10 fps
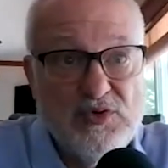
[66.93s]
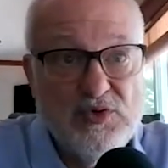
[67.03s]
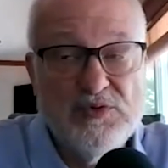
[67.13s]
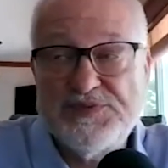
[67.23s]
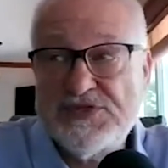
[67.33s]

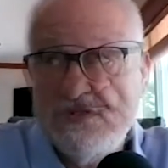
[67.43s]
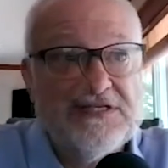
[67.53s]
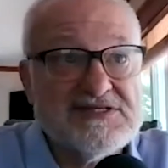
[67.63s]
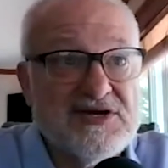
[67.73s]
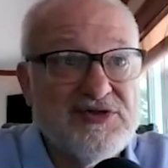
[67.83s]
Oops.
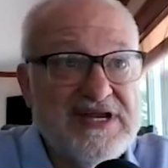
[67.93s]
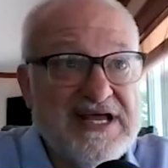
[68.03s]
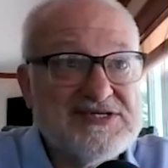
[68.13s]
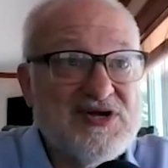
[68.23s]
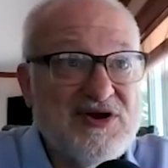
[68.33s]
Let's go to the
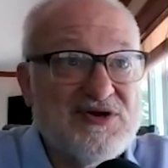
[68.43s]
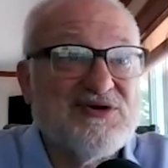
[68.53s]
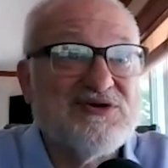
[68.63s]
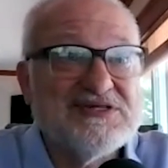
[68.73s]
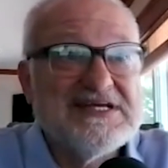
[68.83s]
next
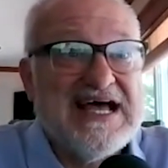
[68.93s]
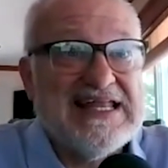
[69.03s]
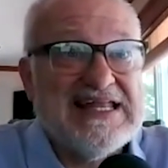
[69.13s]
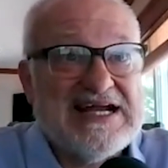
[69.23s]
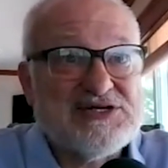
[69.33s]
article.
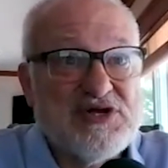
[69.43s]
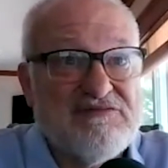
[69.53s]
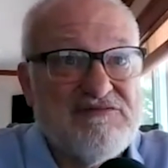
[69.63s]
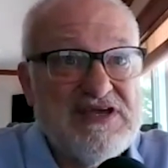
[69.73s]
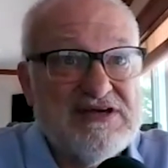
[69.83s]

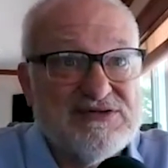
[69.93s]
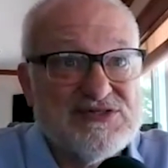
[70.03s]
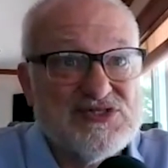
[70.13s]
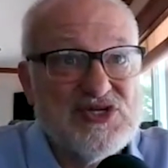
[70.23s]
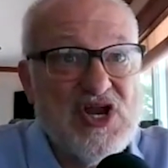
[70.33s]
Electric
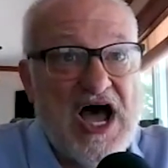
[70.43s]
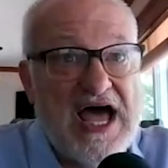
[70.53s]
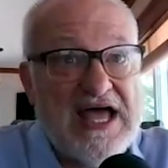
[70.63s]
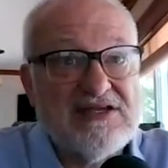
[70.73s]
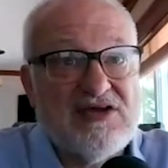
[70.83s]
vehicles
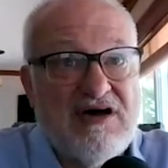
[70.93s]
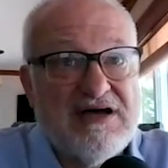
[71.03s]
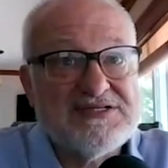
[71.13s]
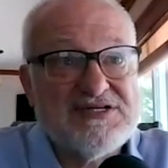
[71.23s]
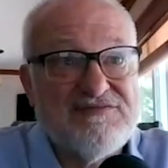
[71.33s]
not
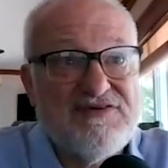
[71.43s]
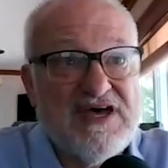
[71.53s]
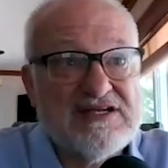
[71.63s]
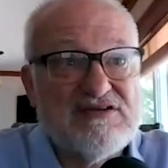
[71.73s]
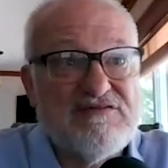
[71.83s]
cost
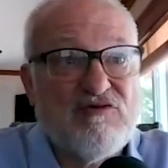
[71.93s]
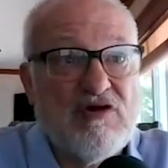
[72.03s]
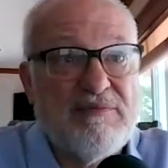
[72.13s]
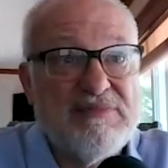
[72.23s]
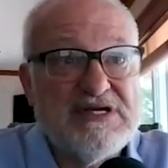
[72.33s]
effective
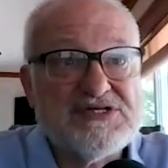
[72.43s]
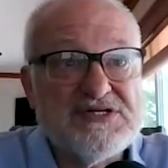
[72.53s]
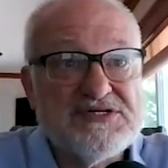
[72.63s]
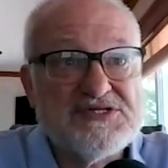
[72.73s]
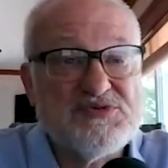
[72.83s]
for
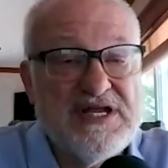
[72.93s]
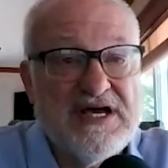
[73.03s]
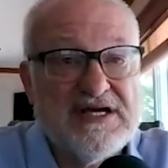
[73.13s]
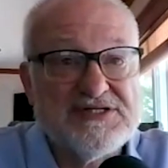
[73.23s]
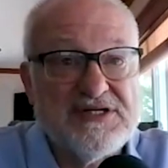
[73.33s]
emissions
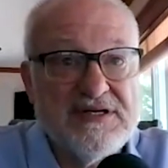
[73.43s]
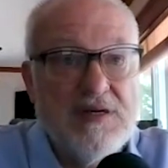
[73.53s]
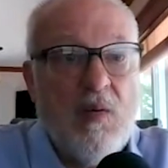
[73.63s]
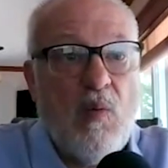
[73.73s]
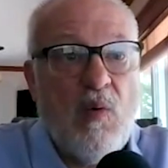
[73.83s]
reduction.
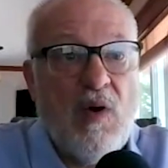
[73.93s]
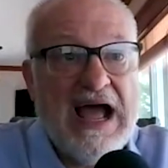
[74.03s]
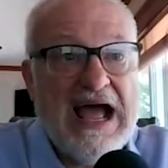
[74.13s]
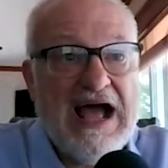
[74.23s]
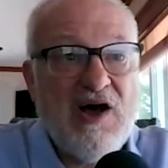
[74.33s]

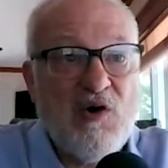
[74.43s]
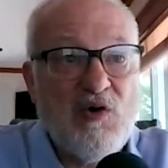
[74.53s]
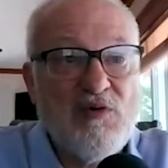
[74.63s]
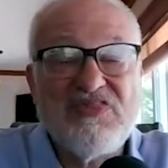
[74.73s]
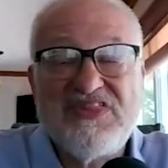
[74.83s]

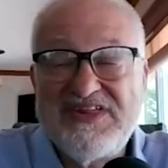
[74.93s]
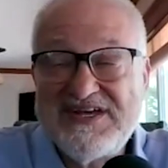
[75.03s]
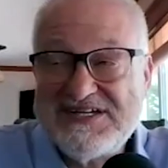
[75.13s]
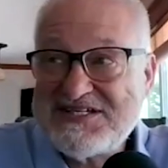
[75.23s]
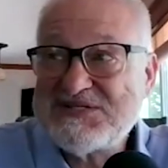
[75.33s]
Wow.
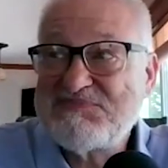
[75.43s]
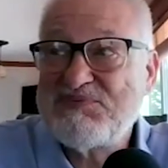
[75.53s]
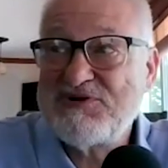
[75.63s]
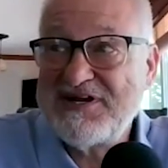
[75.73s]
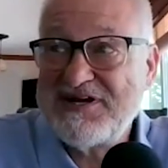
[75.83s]
This is
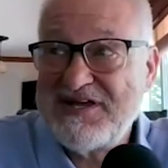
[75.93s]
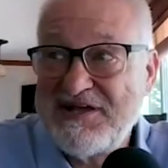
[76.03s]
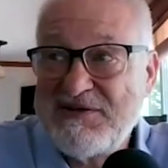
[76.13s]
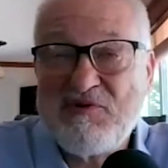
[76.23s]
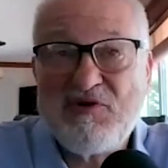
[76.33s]

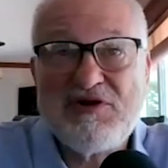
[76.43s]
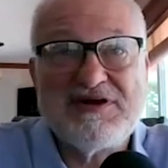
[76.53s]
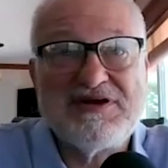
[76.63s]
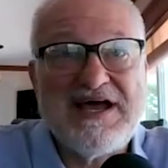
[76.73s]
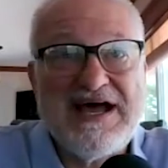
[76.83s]
pretty
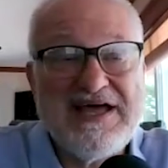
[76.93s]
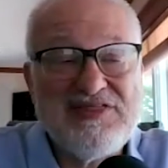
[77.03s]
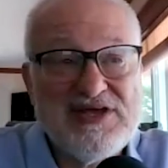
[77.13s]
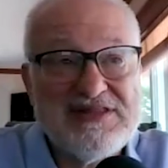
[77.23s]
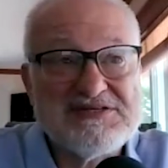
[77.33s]
important. I
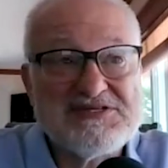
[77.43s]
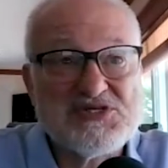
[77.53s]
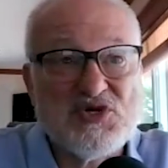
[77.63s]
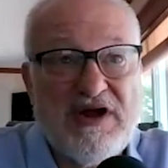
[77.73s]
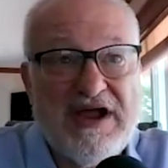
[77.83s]
think this
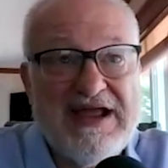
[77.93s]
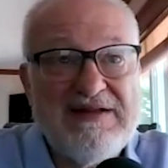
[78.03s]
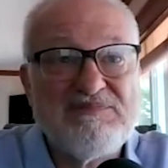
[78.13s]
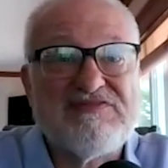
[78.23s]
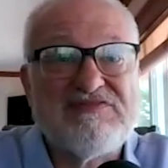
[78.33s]
is
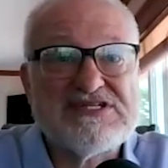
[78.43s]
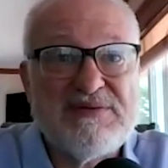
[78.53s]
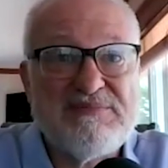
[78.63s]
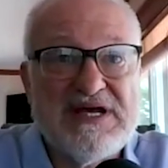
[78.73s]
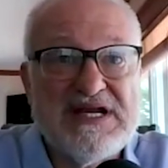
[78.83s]
great.
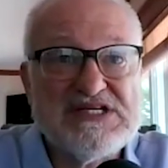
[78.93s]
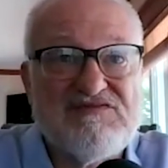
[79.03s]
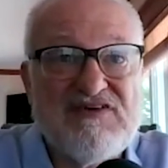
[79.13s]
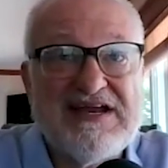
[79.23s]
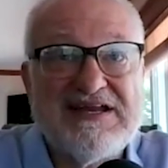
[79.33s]
Somebody's
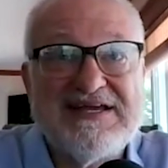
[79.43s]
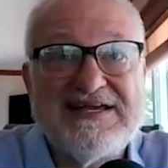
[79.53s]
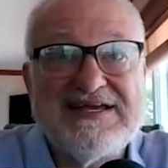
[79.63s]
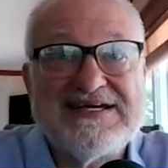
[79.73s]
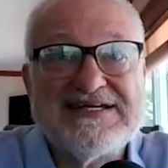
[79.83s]

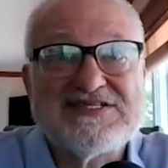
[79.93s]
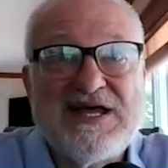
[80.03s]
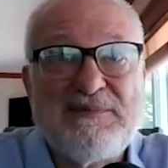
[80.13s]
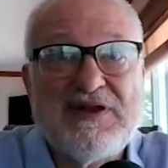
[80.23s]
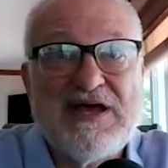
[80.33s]
finally
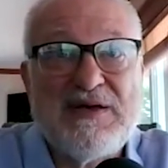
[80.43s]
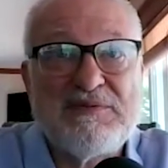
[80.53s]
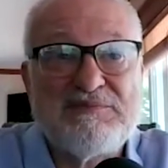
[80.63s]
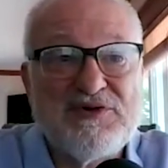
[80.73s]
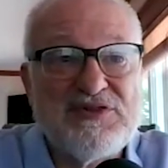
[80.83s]
stepping up
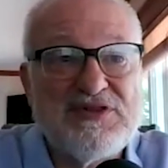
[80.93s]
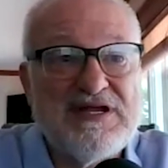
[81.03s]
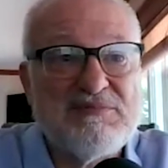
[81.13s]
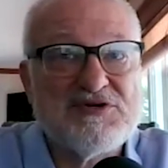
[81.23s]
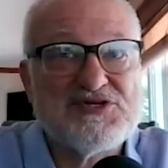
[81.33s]
and putting the
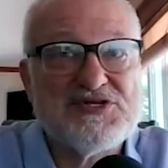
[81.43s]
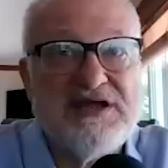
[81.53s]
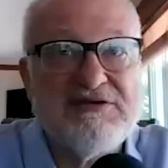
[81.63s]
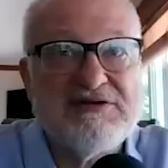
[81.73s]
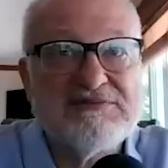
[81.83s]
numbers
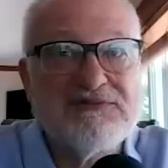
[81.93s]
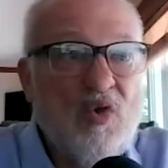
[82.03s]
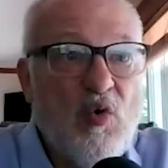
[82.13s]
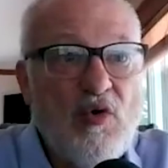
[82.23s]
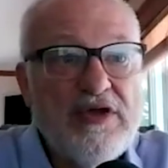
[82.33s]
together.
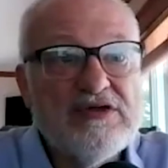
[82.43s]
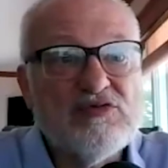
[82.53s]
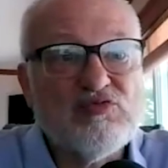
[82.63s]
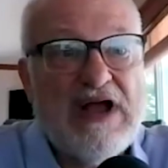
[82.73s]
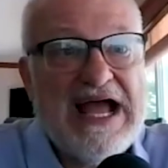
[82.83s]

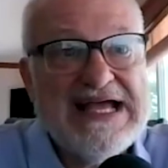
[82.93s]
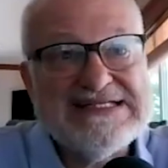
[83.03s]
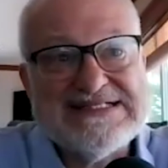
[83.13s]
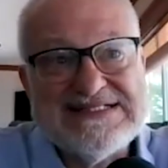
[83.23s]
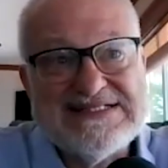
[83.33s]
Oil
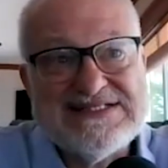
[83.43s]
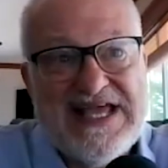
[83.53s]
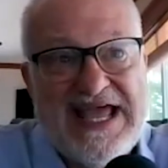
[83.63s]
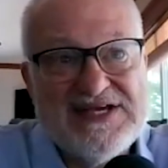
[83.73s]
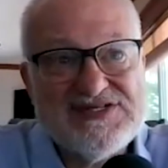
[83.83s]
rises
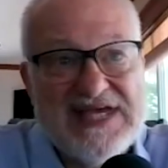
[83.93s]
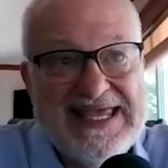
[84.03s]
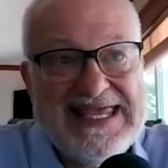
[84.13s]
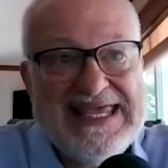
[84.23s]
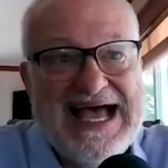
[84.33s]
as
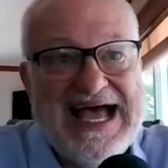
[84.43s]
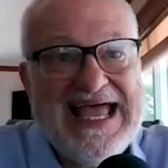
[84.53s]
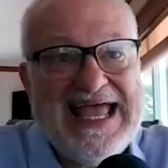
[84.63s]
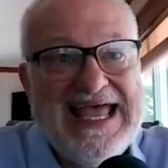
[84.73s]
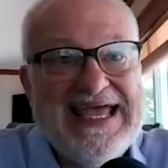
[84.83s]

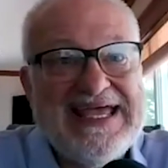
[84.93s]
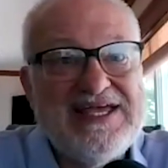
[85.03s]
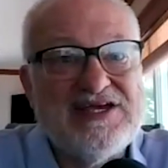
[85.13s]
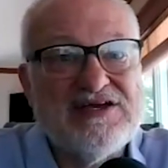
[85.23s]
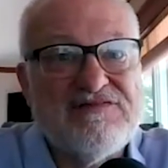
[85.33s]

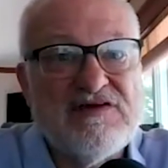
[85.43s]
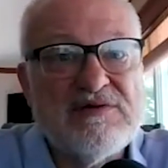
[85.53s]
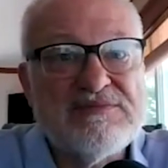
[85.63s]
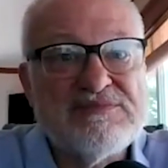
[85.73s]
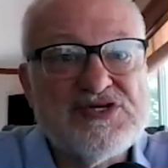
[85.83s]
EIA
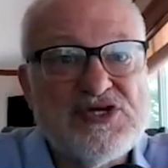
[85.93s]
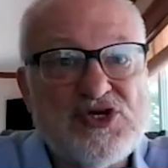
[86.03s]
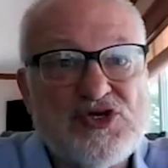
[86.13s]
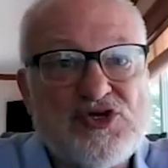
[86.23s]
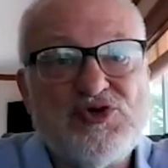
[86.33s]
confirms
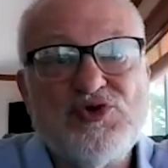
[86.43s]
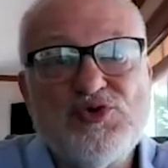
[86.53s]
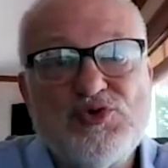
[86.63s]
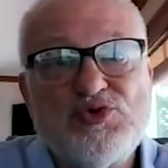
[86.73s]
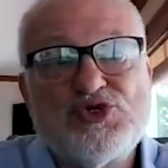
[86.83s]

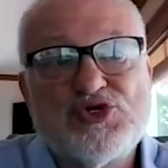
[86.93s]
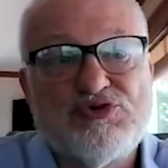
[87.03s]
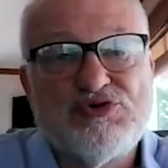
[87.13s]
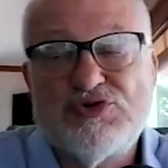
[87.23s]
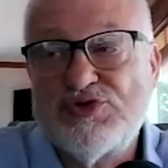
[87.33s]
huge
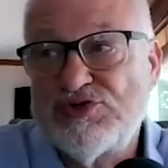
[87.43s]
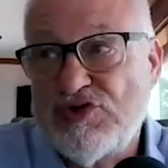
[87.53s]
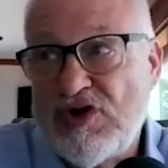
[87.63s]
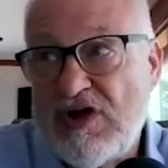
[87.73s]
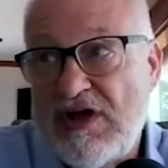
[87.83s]

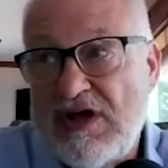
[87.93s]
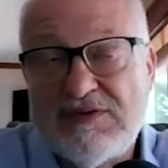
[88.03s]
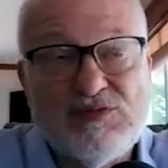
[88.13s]
crude draw.